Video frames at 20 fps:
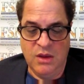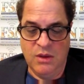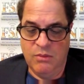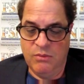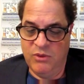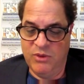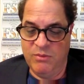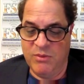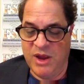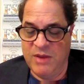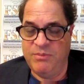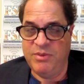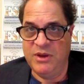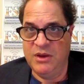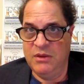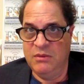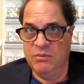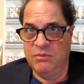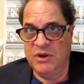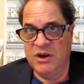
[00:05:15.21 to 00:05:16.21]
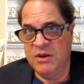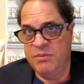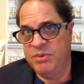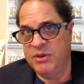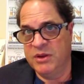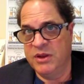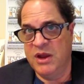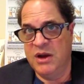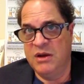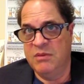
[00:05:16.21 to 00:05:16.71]
We might be
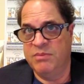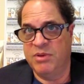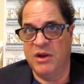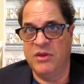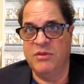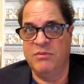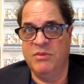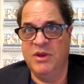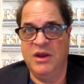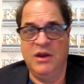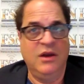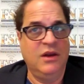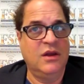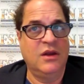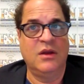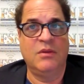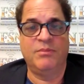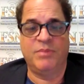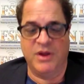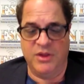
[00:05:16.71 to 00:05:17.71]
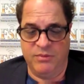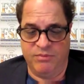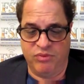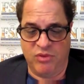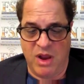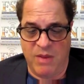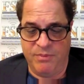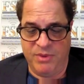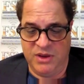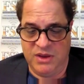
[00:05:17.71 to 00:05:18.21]
manipulated by the media, by the
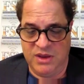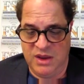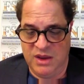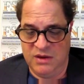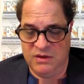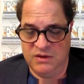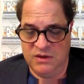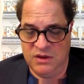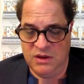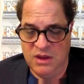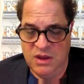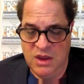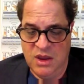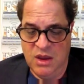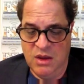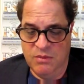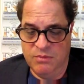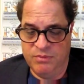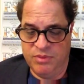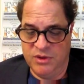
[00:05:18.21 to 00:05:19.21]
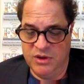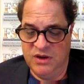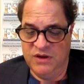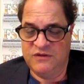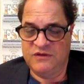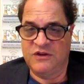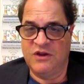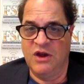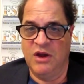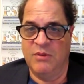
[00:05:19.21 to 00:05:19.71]
propaganda, but it's
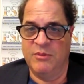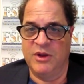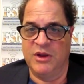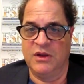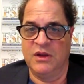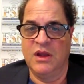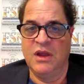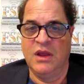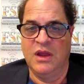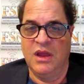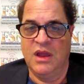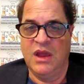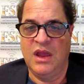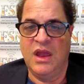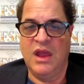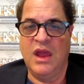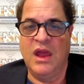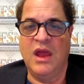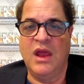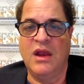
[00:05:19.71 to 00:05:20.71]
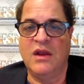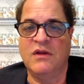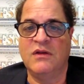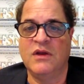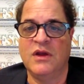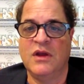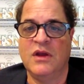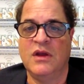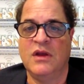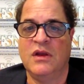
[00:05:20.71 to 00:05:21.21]
coming. And
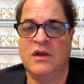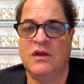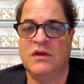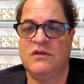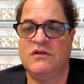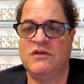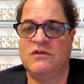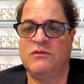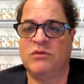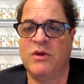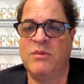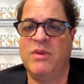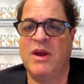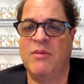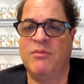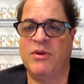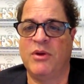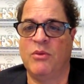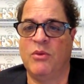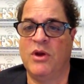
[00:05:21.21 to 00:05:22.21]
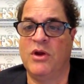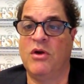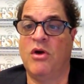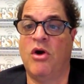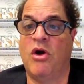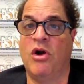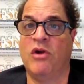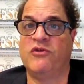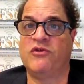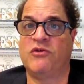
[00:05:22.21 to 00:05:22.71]
just remember what
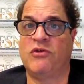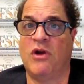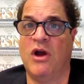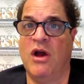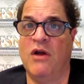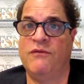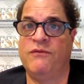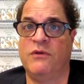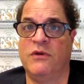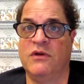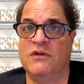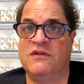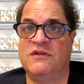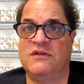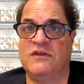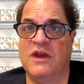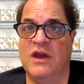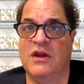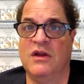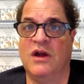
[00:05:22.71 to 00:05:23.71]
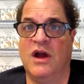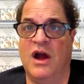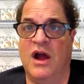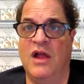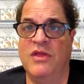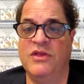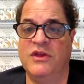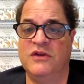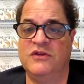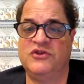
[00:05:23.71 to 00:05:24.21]
Arch Crawford said
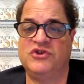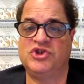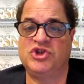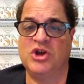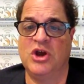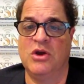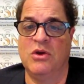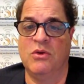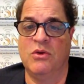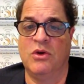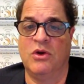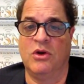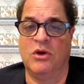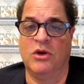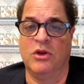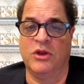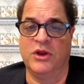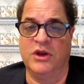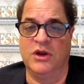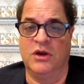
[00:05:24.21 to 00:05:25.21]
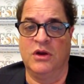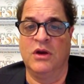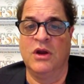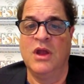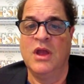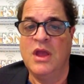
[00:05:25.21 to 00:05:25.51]
on this show earlier.